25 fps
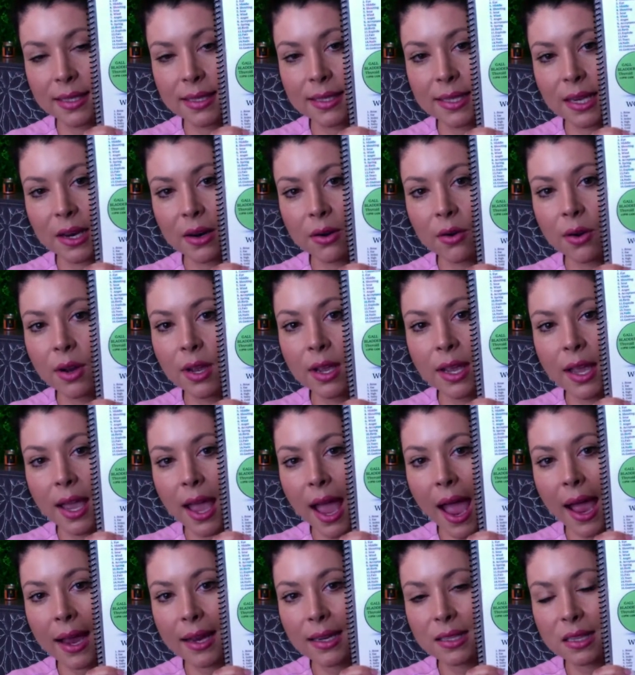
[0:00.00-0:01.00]
So,
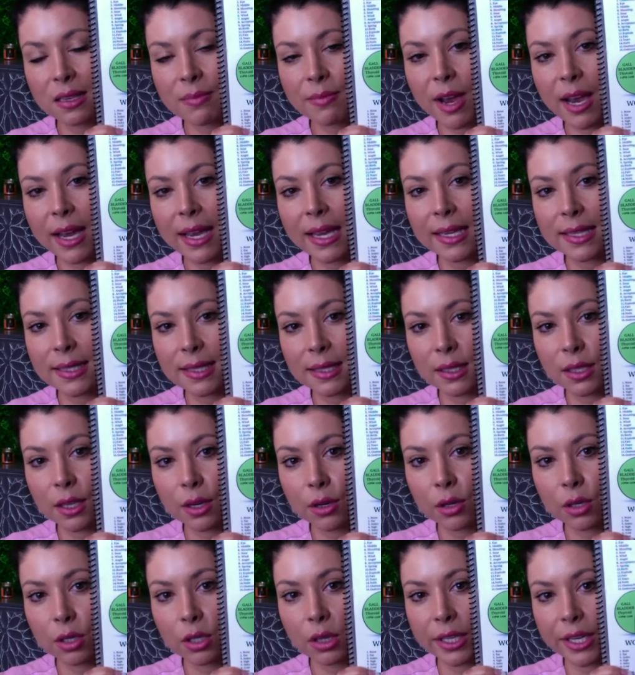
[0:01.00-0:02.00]
eczema is
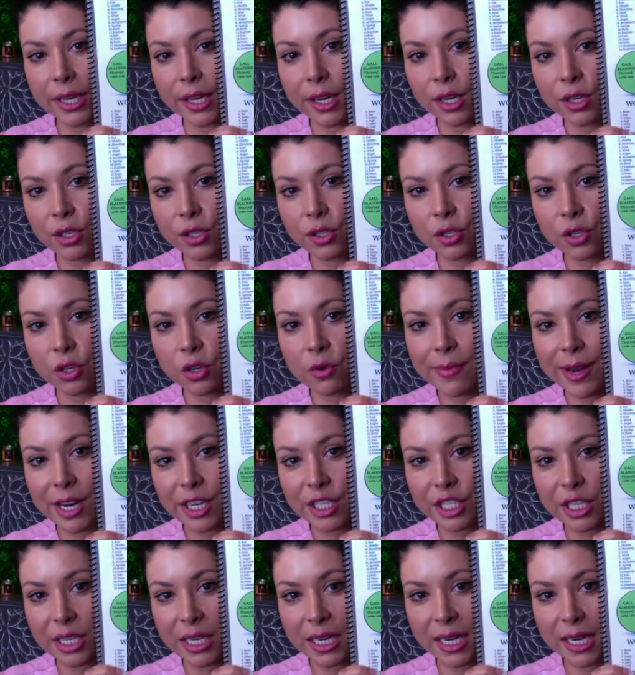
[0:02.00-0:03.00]
literally too
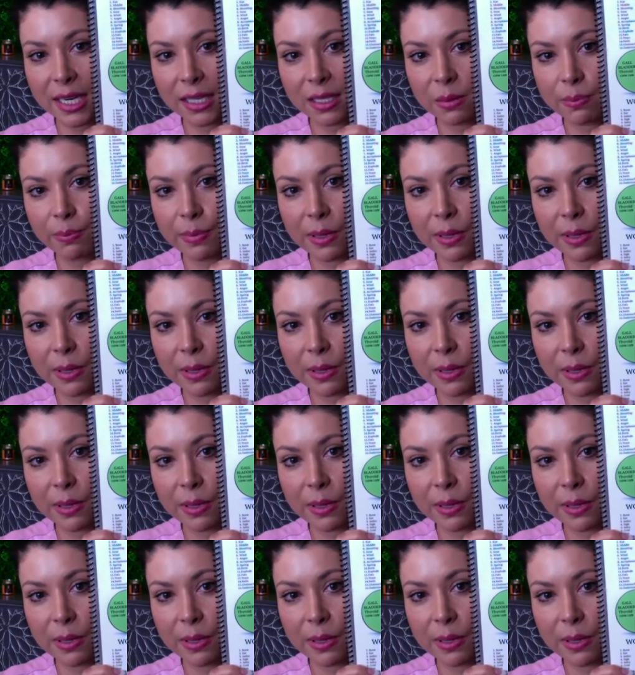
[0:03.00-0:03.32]
much heat